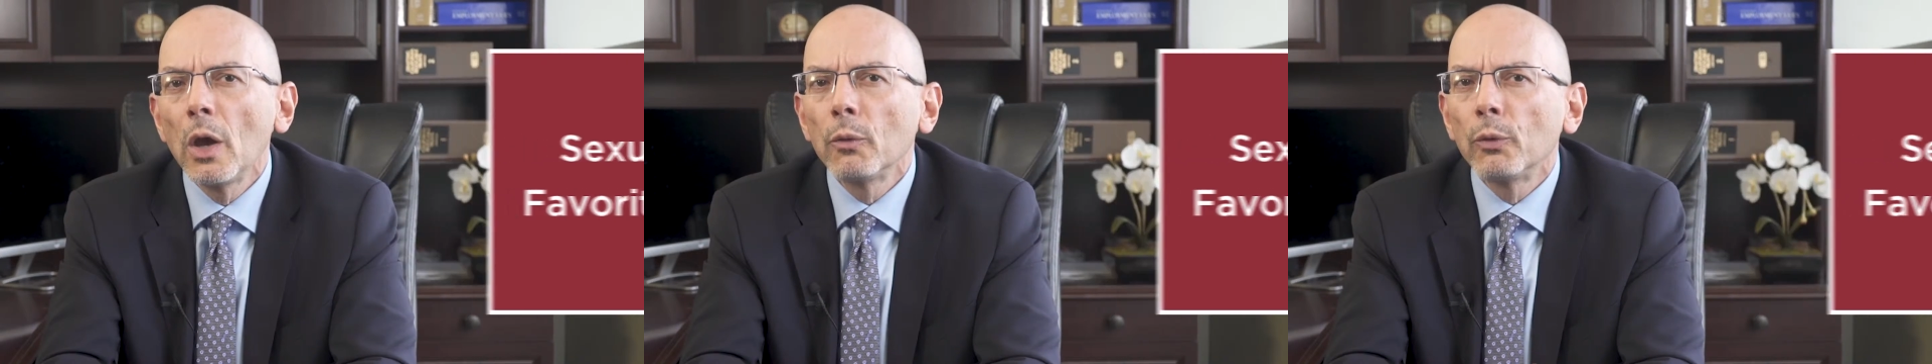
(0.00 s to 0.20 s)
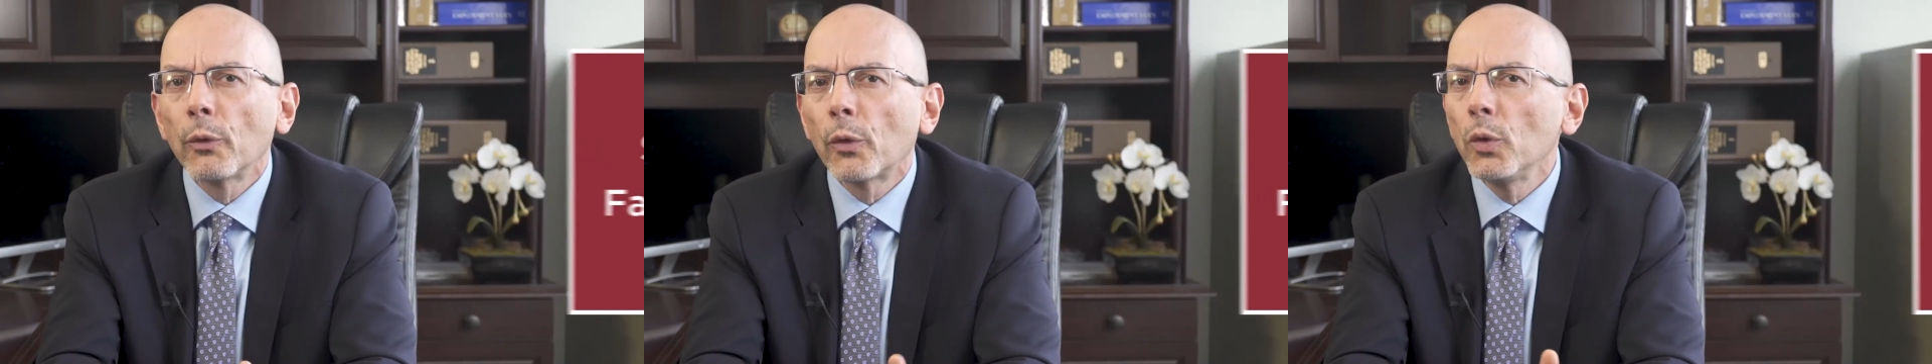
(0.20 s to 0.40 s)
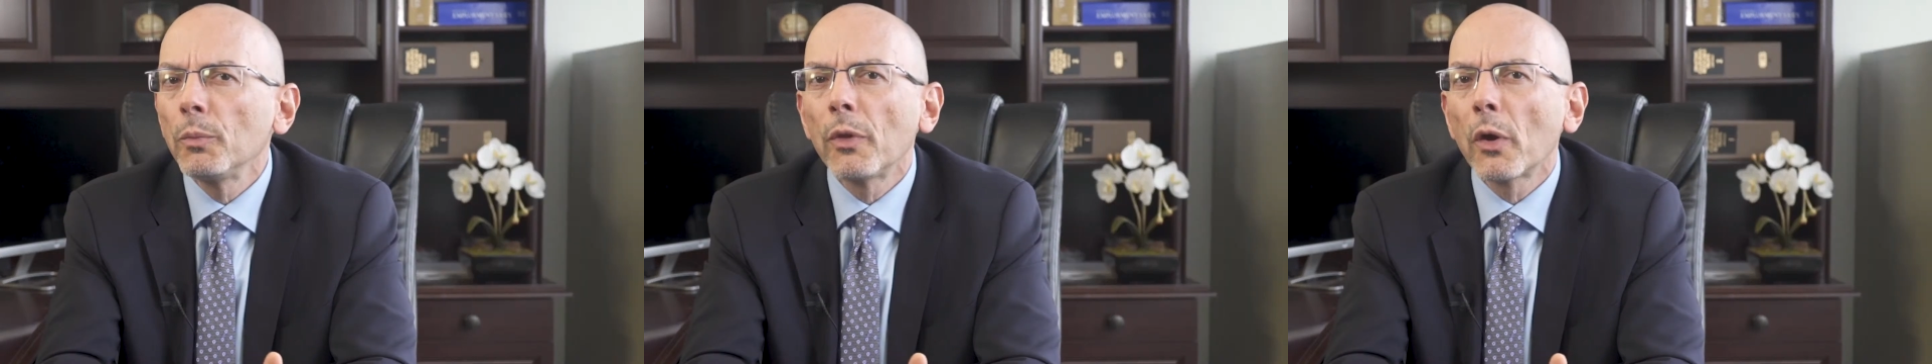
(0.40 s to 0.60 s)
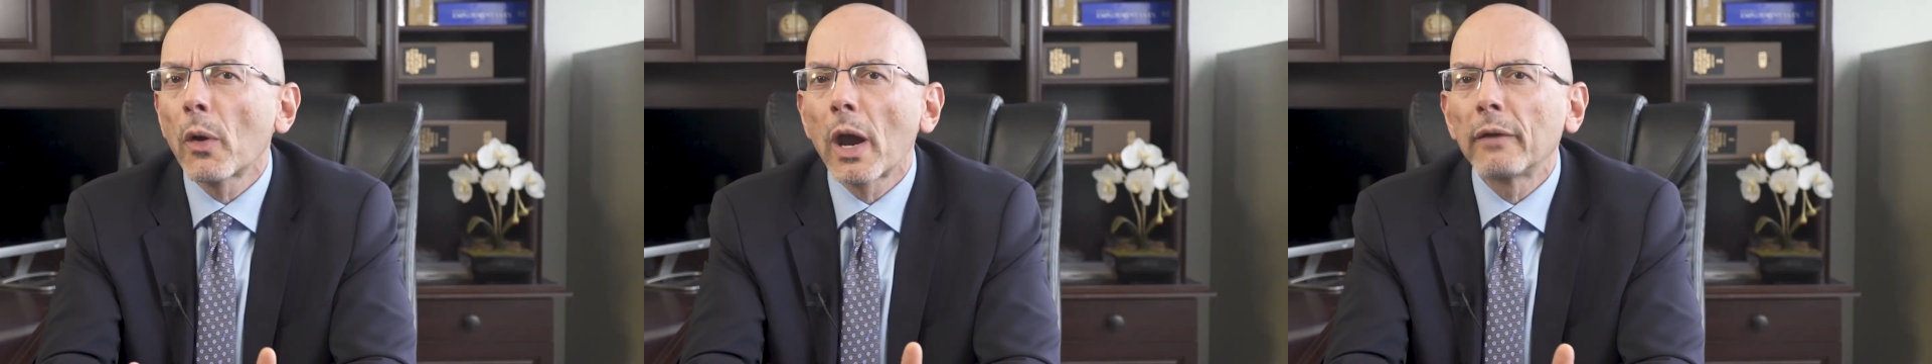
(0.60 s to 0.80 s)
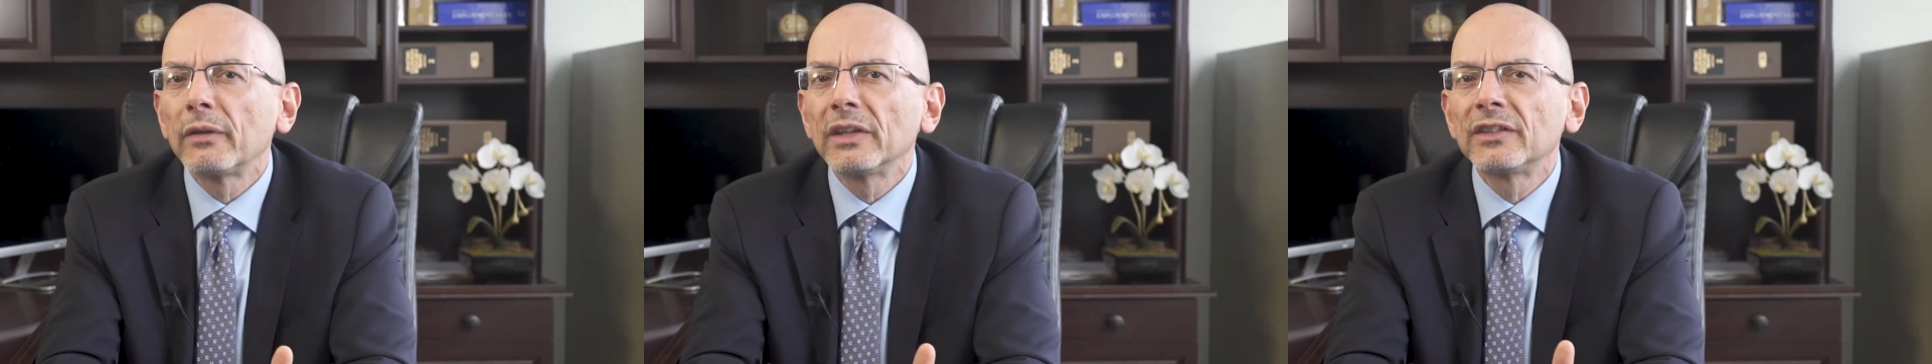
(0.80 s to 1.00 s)
with whom they're
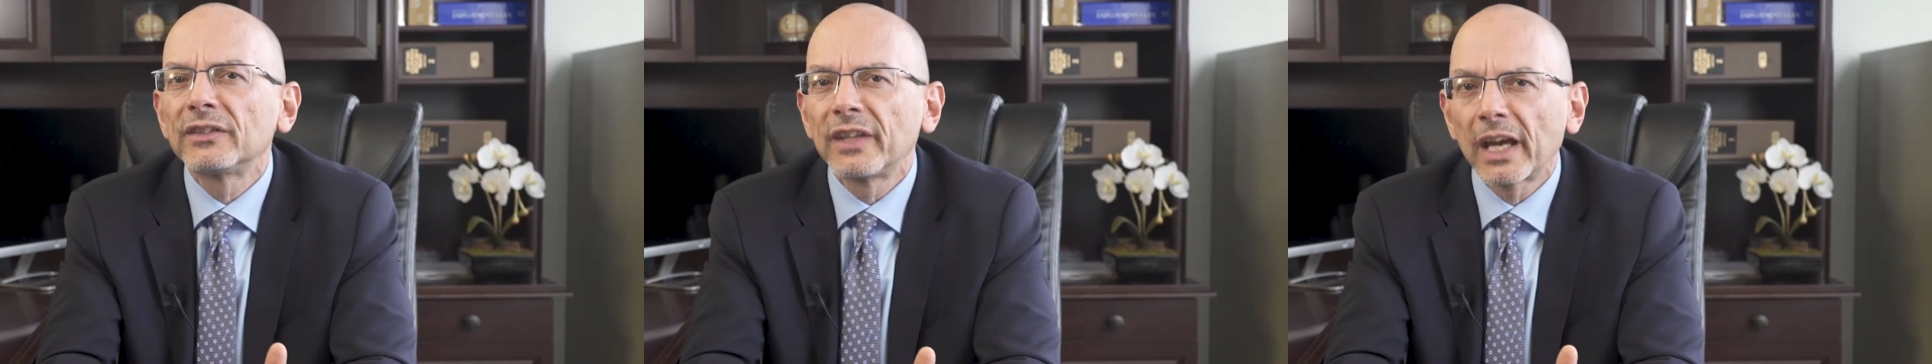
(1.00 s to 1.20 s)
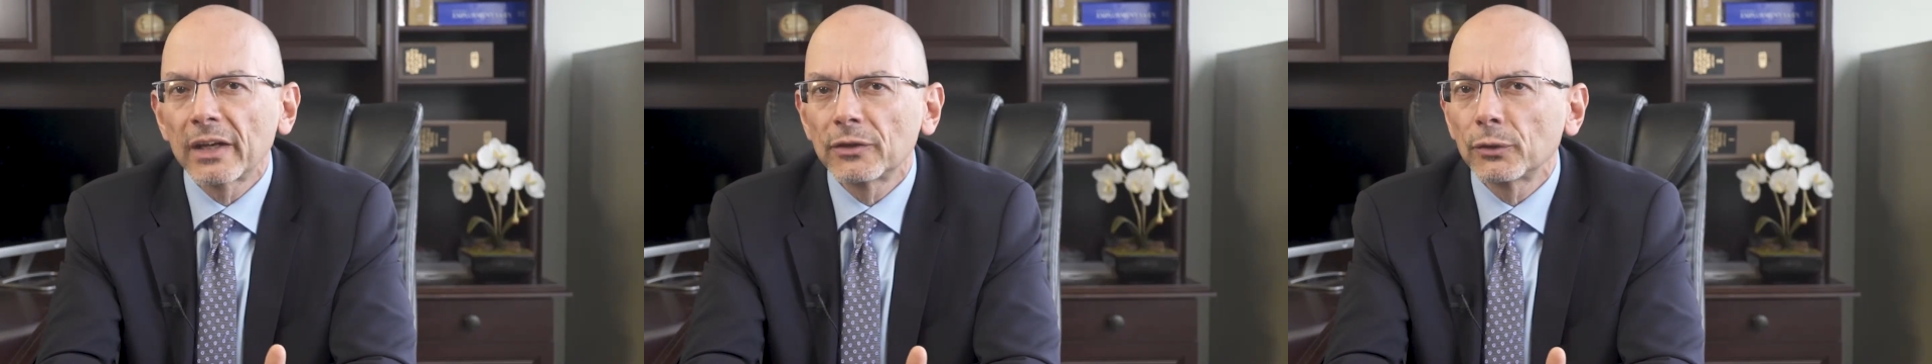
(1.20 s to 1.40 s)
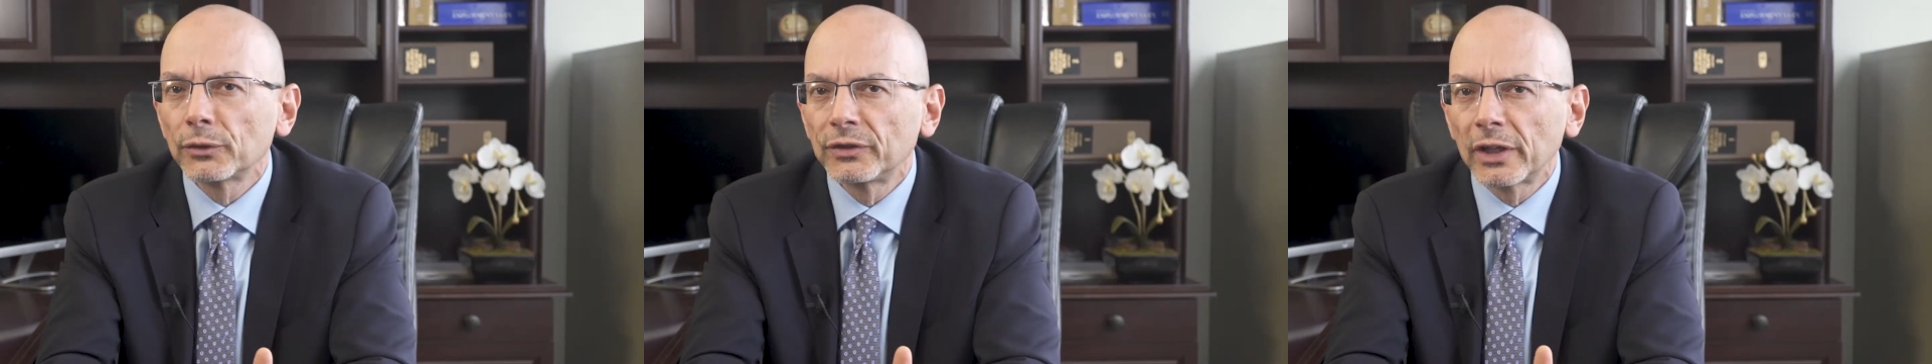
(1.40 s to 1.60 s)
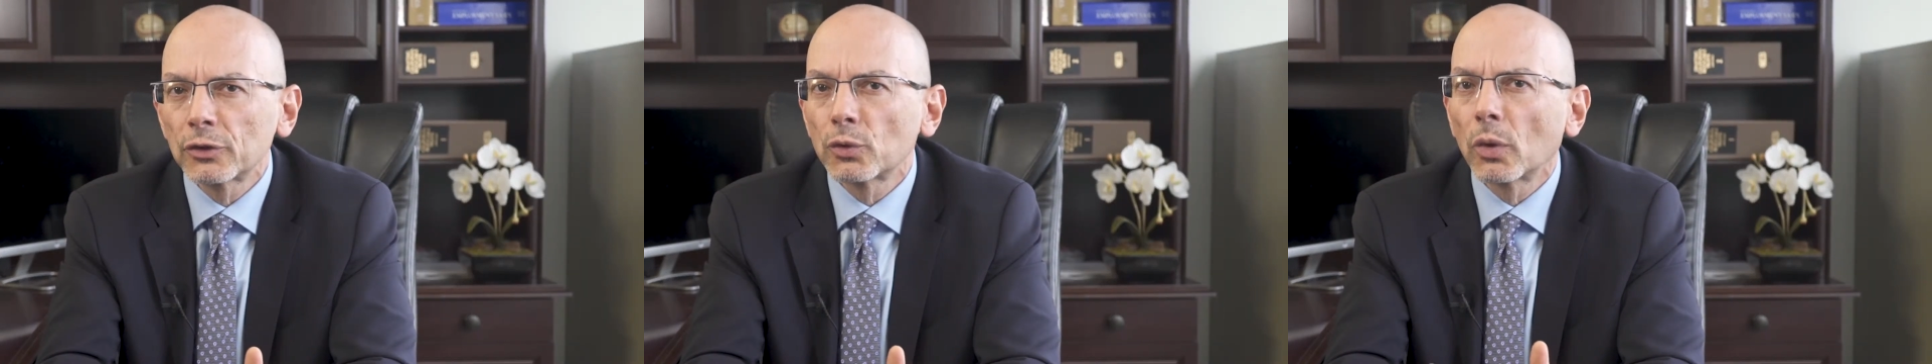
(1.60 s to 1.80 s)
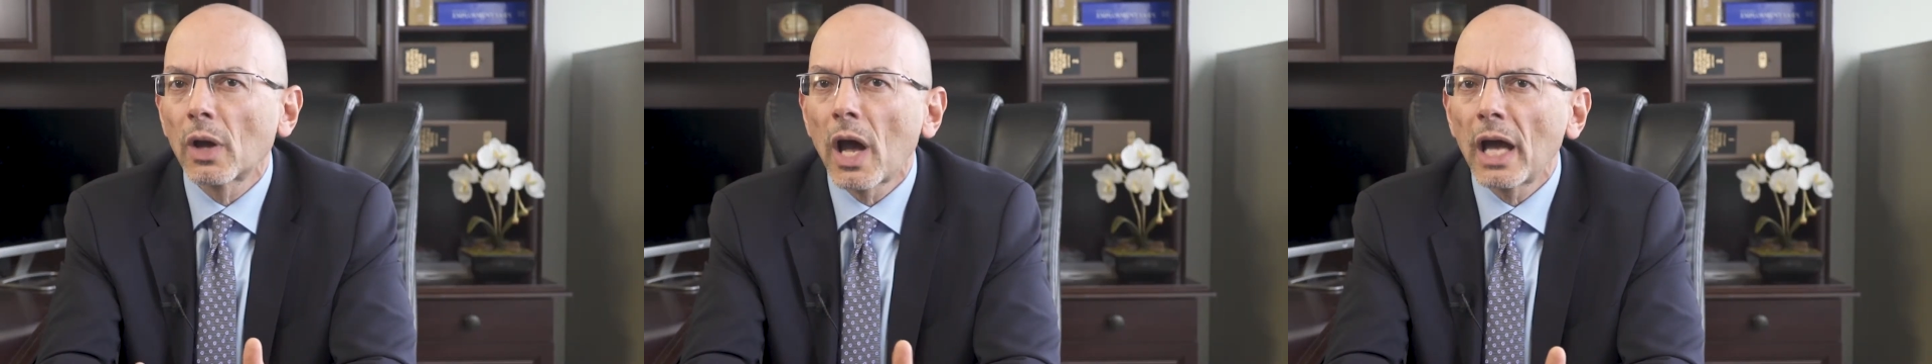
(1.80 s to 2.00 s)
having sex or
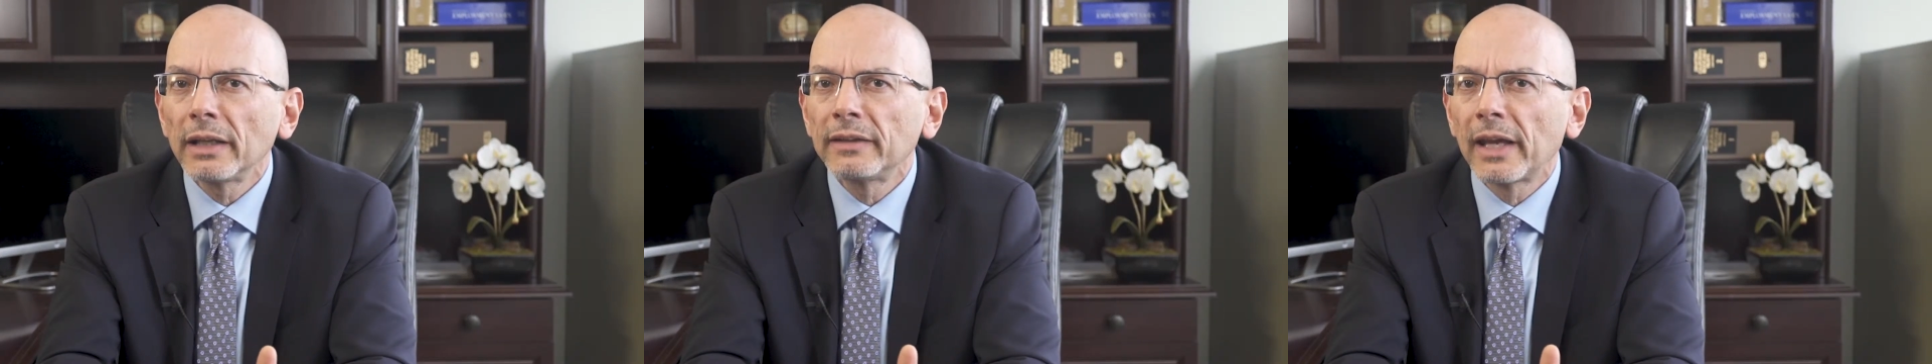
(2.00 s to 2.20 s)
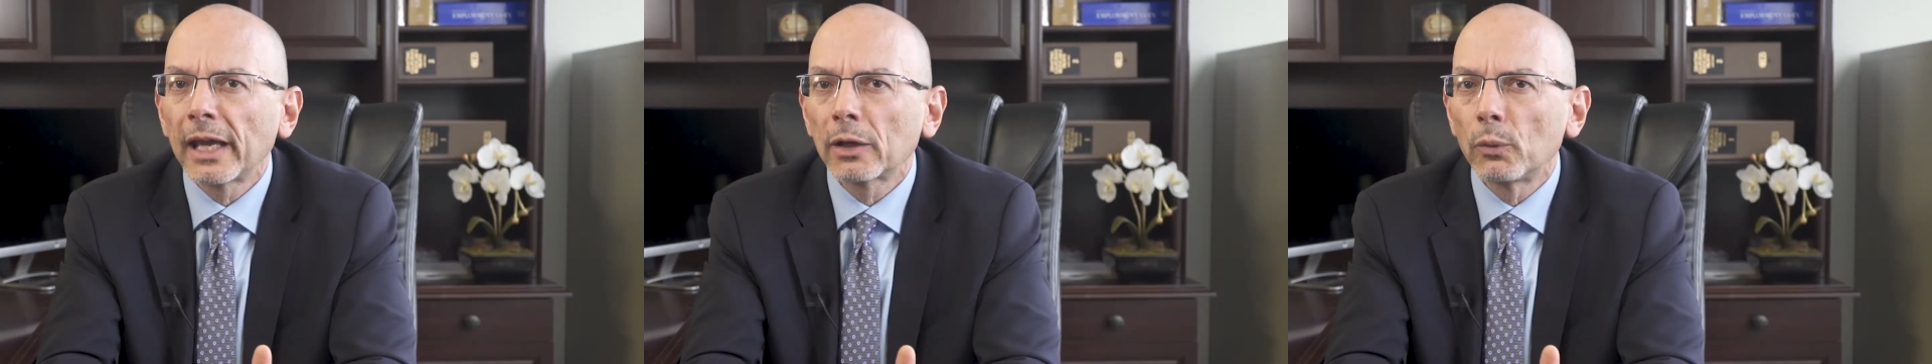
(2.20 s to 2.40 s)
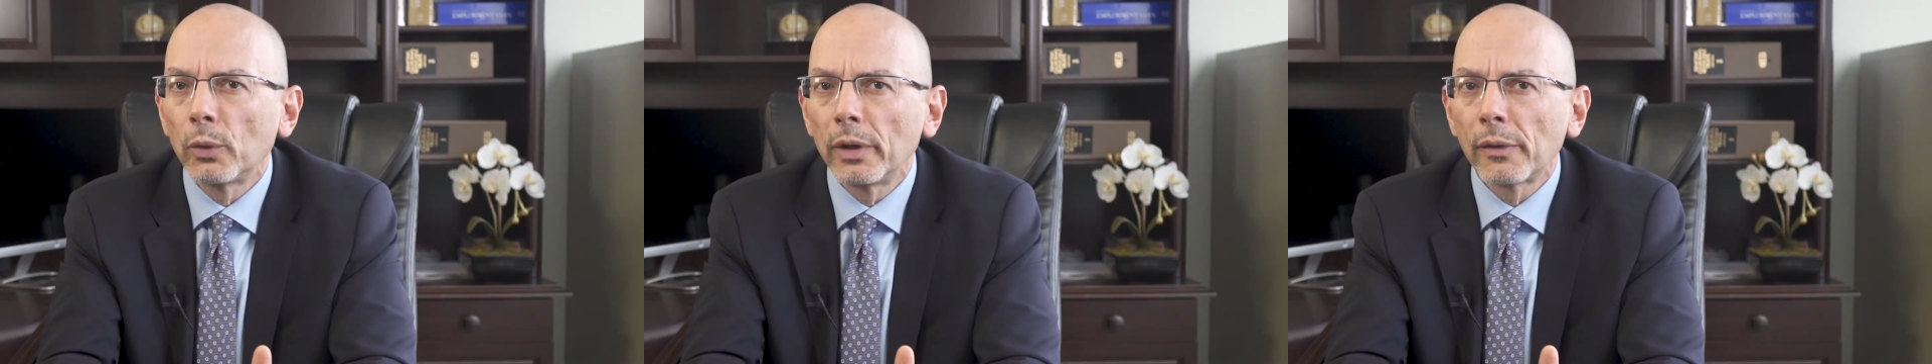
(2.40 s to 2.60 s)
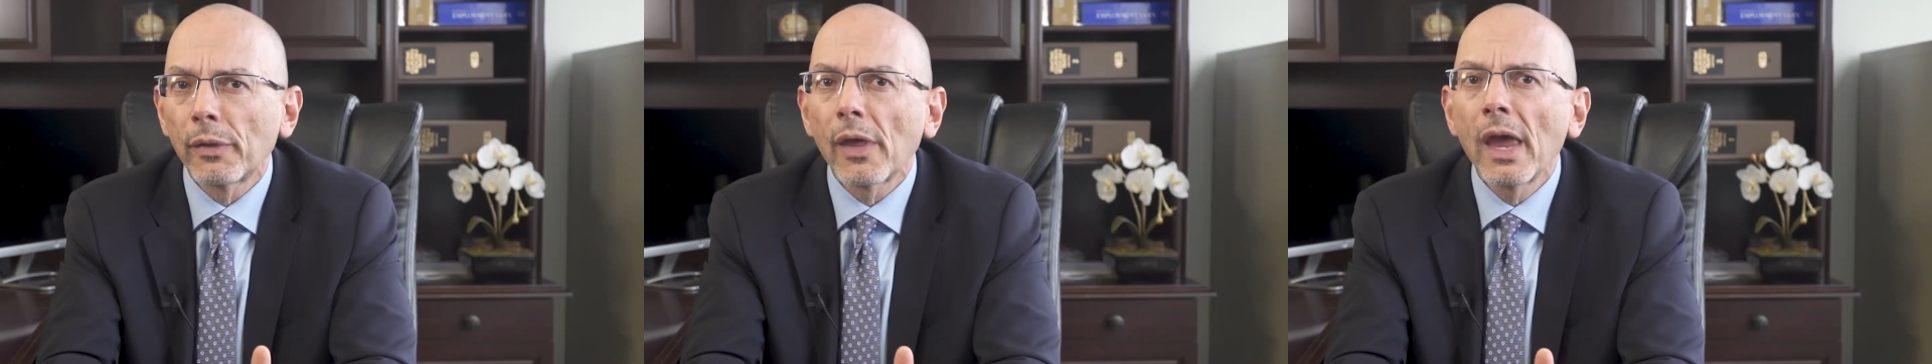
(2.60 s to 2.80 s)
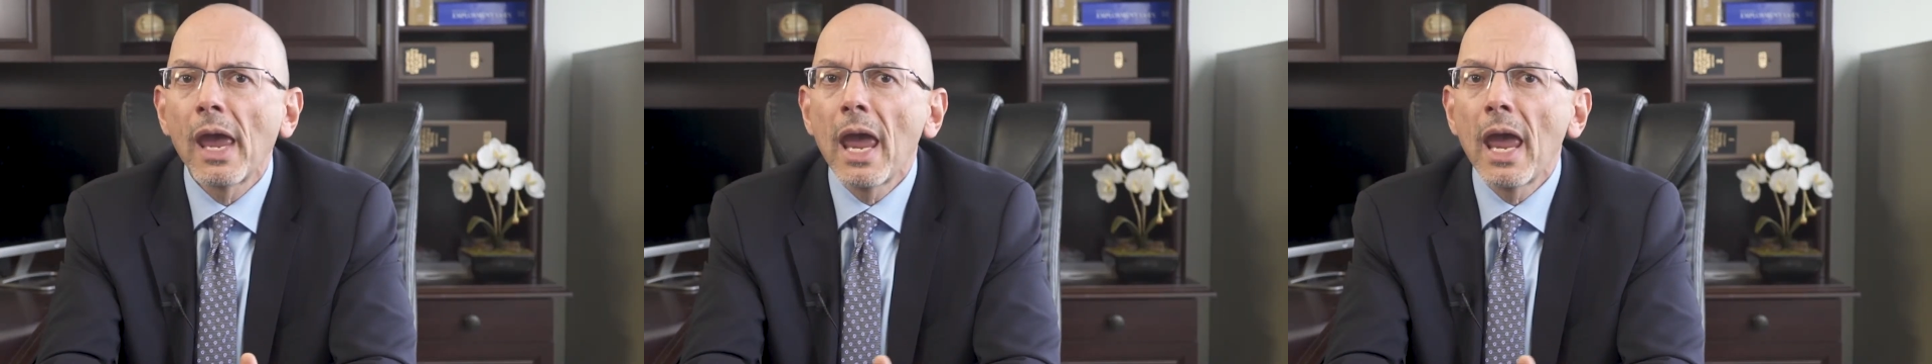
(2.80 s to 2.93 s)
sexual contact with